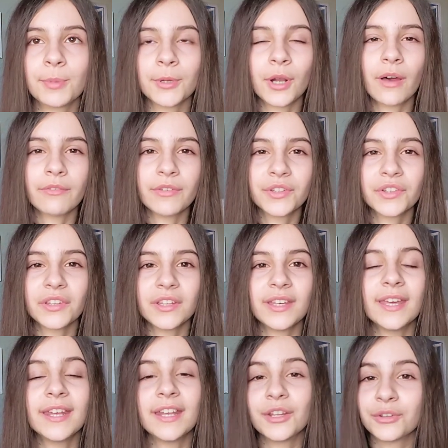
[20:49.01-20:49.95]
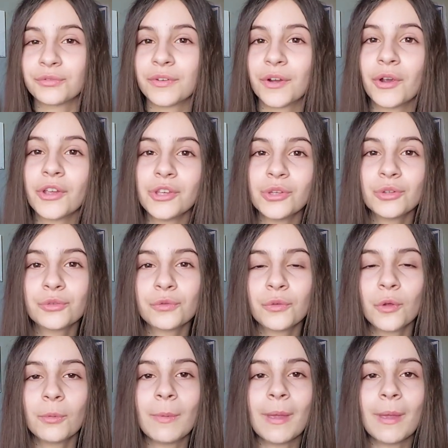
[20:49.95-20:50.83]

but obviously it is very useful.